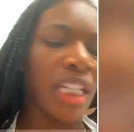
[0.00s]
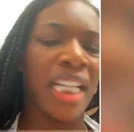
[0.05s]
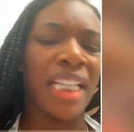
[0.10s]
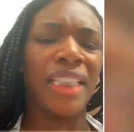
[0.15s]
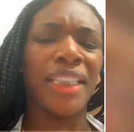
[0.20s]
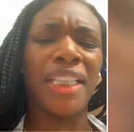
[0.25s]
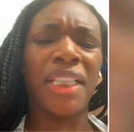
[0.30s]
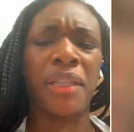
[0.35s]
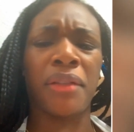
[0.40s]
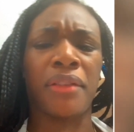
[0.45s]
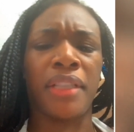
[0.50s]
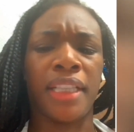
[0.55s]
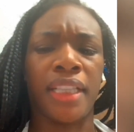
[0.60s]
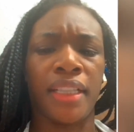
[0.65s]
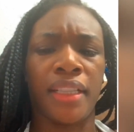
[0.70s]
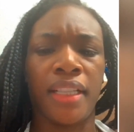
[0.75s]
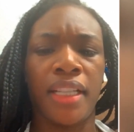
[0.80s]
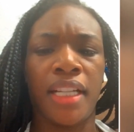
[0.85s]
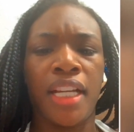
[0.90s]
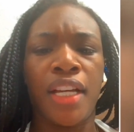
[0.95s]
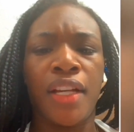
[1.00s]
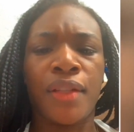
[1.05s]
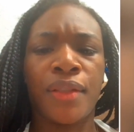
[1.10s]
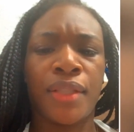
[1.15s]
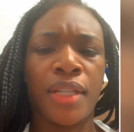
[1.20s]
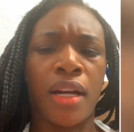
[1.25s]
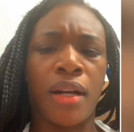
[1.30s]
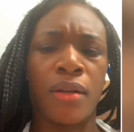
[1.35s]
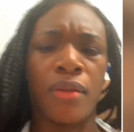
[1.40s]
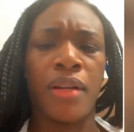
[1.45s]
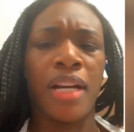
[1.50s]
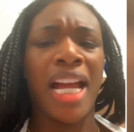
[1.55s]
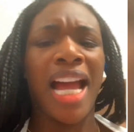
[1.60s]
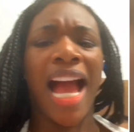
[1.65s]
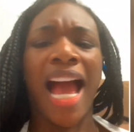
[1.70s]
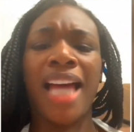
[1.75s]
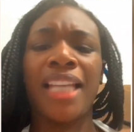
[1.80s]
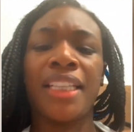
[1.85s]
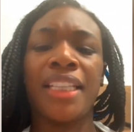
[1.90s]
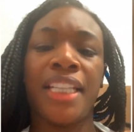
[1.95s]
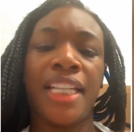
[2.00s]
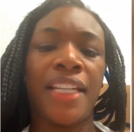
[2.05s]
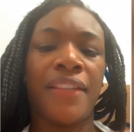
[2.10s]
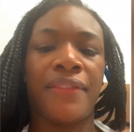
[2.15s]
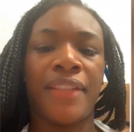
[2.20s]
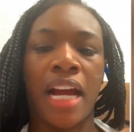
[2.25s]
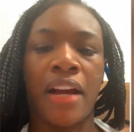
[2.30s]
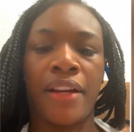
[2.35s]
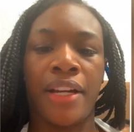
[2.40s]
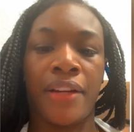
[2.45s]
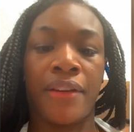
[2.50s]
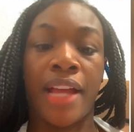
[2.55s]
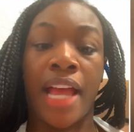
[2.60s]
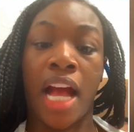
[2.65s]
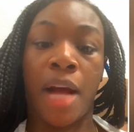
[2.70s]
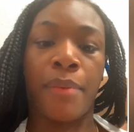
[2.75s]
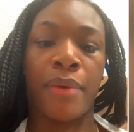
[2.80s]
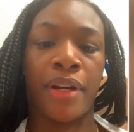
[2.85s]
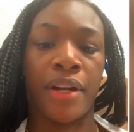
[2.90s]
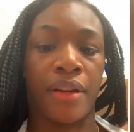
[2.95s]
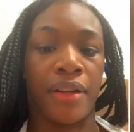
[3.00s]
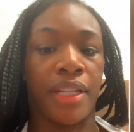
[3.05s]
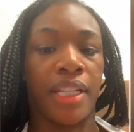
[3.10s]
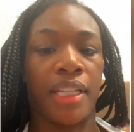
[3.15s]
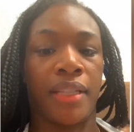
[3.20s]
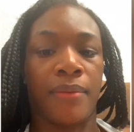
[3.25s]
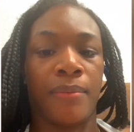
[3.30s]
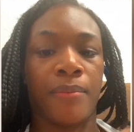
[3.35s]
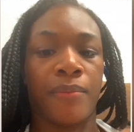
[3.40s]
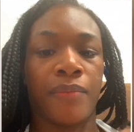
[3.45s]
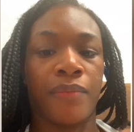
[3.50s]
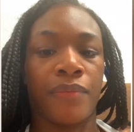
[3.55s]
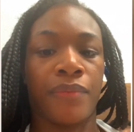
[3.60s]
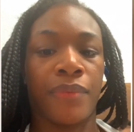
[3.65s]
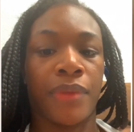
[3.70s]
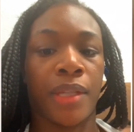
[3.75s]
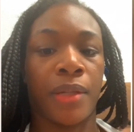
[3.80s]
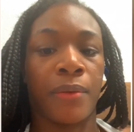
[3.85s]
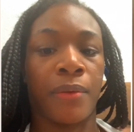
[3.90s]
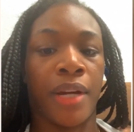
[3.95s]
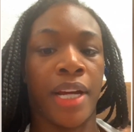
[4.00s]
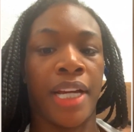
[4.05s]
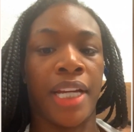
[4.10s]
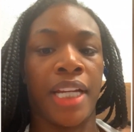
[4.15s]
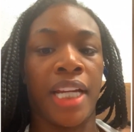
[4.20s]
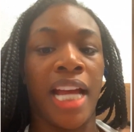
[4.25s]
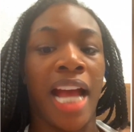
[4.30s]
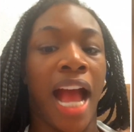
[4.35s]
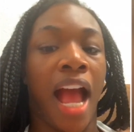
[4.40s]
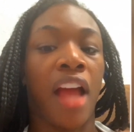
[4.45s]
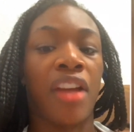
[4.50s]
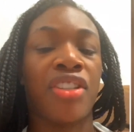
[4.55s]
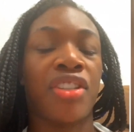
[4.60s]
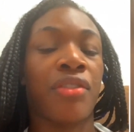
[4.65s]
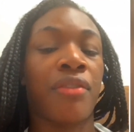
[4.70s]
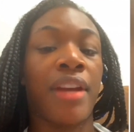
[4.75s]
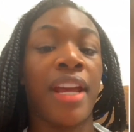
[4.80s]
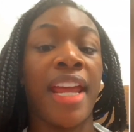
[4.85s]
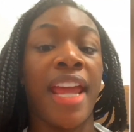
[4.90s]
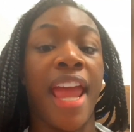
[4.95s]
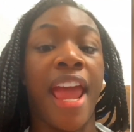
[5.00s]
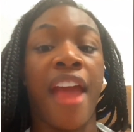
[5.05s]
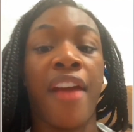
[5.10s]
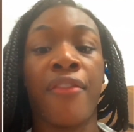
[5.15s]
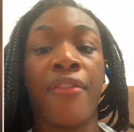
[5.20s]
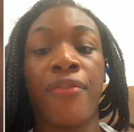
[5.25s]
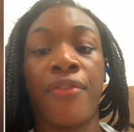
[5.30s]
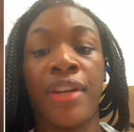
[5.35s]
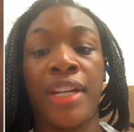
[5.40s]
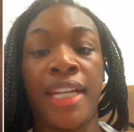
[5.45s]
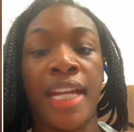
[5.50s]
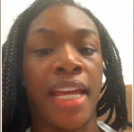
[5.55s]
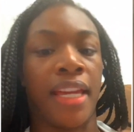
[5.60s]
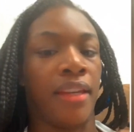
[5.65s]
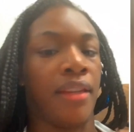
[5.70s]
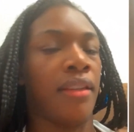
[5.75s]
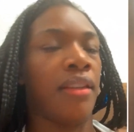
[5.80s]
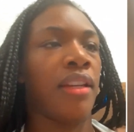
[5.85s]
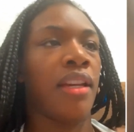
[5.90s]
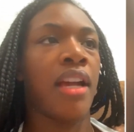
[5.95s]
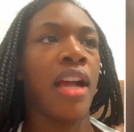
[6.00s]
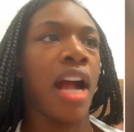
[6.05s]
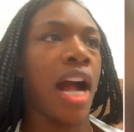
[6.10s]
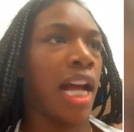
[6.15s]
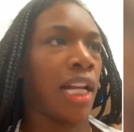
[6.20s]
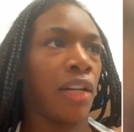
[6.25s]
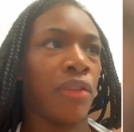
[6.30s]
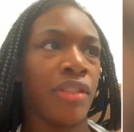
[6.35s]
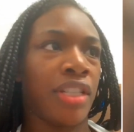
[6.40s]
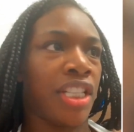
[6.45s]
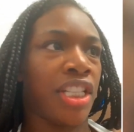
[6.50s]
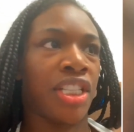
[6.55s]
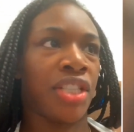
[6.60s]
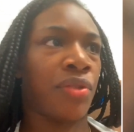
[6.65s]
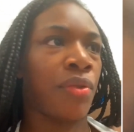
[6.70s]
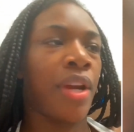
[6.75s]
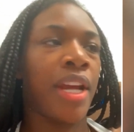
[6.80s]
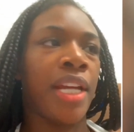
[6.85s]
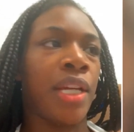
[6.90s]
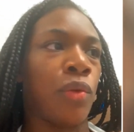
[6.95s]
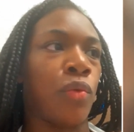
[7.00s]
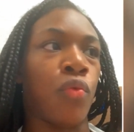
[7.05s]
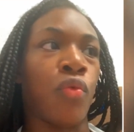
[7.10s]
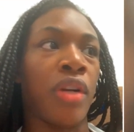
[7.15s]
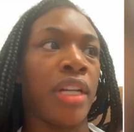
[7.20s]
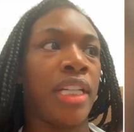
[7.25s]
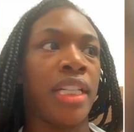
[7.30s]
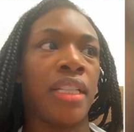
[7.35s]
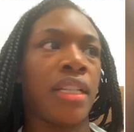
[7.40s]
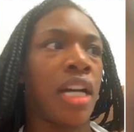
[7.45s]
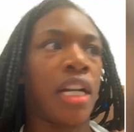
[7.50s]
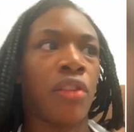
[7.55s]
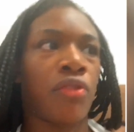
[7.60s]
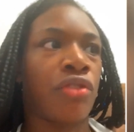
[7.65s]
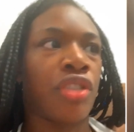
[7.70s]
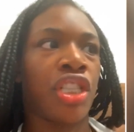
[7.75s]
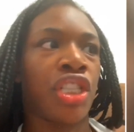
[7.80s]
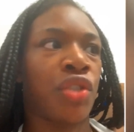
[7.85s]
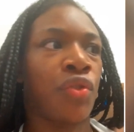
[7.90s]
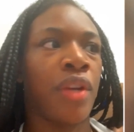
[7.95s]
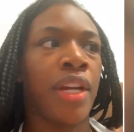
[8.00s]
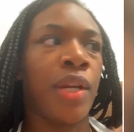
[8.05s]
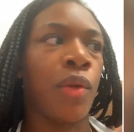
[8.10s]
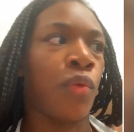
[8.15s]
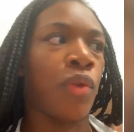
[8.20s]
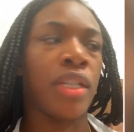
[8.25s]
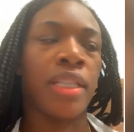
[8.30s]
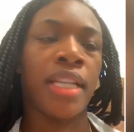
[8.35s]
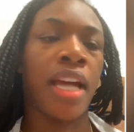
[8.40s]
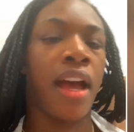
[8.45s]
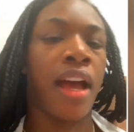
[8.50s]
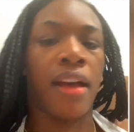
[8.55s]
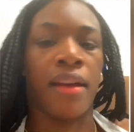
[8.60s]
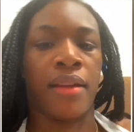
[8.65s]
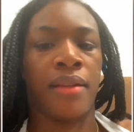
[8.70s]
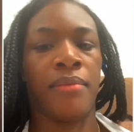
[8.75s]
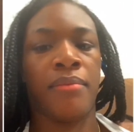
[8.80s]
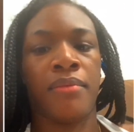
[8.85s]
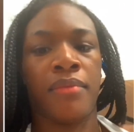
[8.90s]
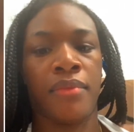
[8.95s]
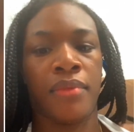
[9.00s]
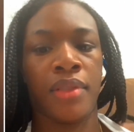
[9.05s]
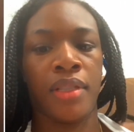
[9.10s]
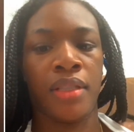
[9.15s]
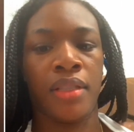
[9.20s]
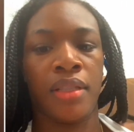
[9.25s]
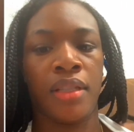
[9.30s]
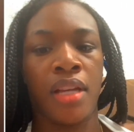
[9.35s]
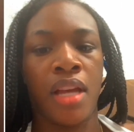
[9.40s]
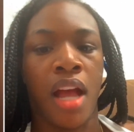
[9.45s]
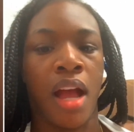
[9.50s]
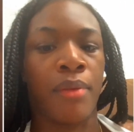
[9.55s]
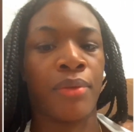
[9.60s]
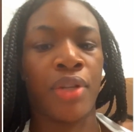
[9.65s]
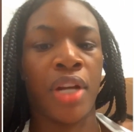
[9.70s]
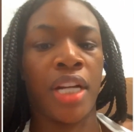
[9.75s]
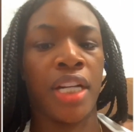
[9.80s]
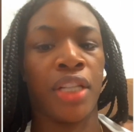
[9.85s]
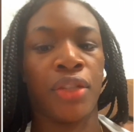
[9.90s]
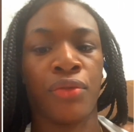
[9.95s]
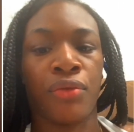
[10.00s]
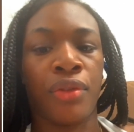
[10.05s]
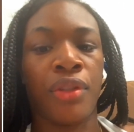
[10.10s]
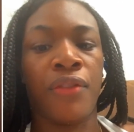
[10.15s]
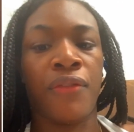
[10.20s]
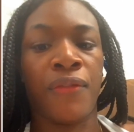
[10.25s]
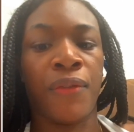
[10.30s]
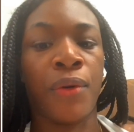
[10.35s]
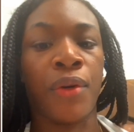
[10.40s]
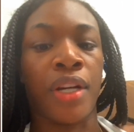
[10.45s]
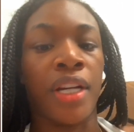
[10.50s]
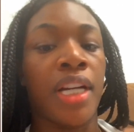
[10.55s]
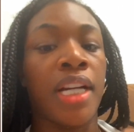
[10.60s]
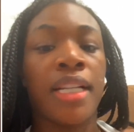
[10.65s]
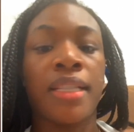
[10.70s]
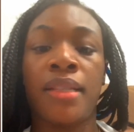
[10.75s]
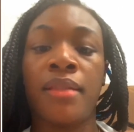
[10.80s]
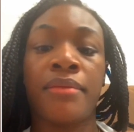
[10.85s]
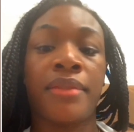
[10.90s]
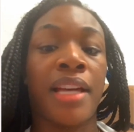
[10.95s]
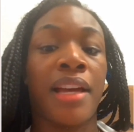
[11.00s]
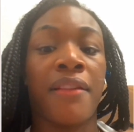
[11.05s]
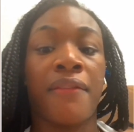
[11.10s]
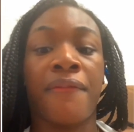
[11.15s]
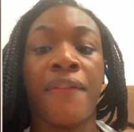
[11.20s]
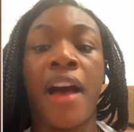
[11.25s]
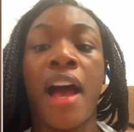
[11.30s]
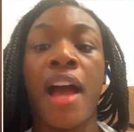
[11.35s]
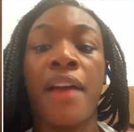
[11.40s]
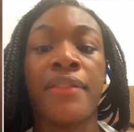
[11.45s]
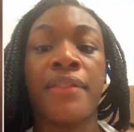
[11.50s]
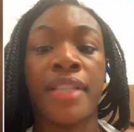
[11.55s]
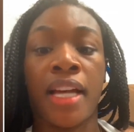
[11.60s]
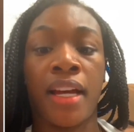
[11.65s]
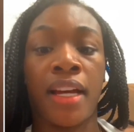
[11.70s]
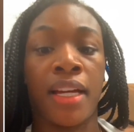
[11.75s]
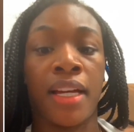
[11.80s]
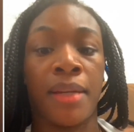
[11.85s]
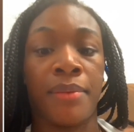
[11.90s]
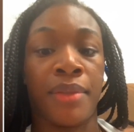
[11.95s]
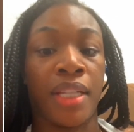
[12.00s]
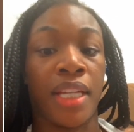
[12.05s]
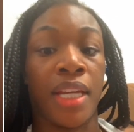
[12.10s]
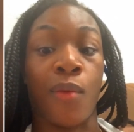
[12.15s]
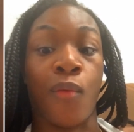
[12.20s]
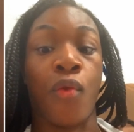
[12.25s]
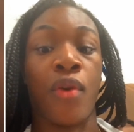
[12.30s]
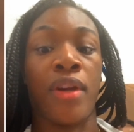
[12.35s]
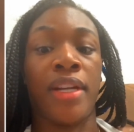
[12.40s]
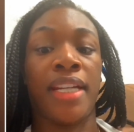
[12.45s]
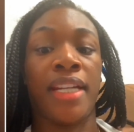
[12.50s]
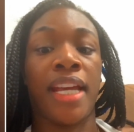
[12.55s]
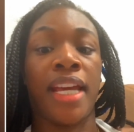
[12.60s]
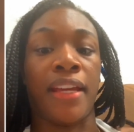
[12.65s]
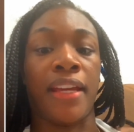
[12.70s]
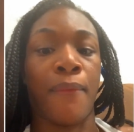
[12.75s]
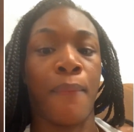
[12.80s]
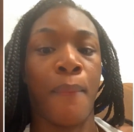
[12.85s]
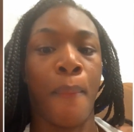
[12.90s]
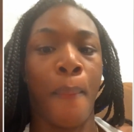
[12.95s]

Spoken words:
Literally. So, I live down here in Albuquerque, right? I train every day. I don't just train one time. I'm training 3, 4, sometimes 5 times in one day.